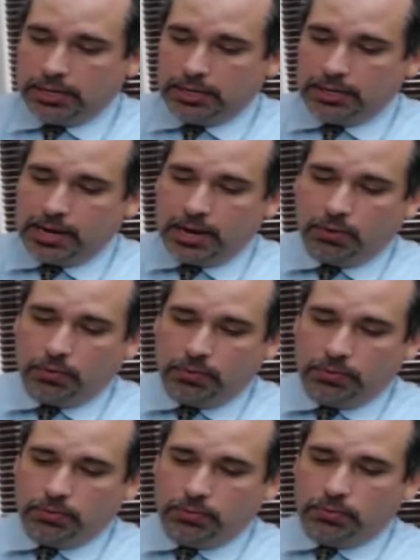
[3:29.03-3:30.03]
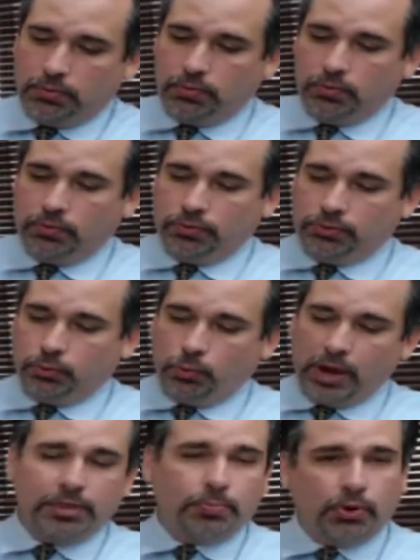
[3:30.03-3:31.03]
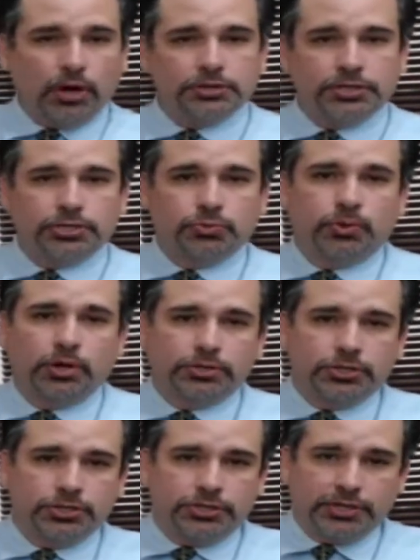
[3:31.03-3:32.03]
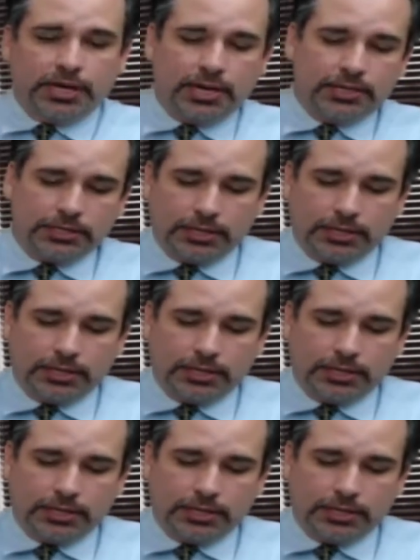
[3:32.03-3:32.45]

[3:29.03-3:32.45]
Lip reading: Now, the way the process works is that